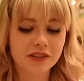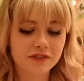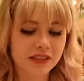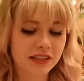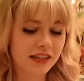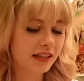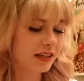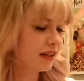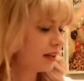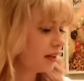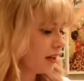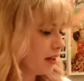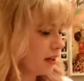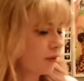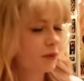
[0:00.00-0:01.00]
leaf tea,
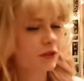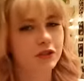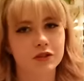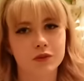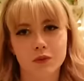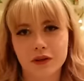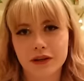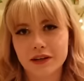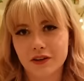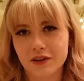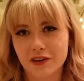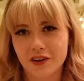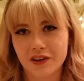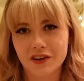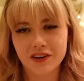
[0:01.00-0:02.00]
which is what I
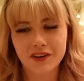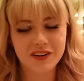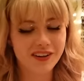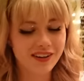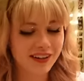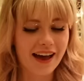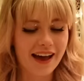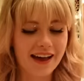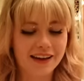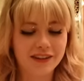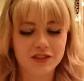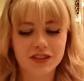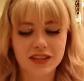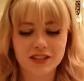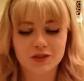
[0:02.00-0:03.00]
got her.
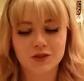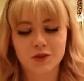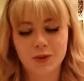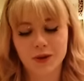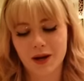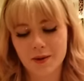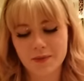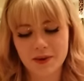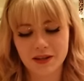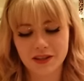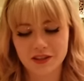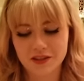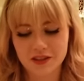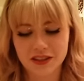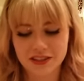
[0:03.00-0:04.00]
And you like scoop it up and
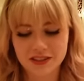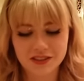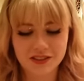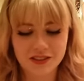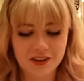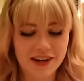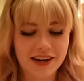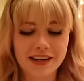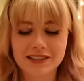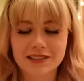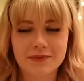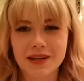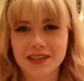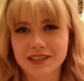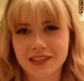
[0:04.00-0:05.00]
you like stir it. It's
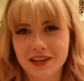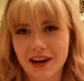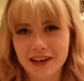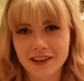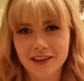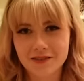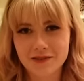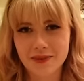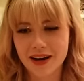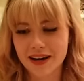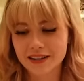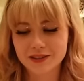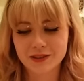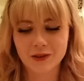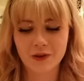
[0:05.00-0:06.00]
amazing. I love
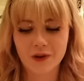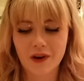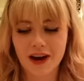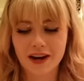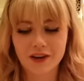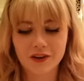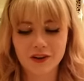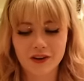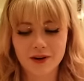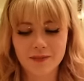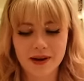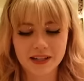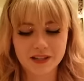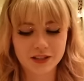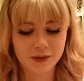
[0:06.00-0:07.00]
mine, so I got her a
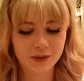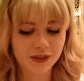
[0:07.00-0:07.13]
matching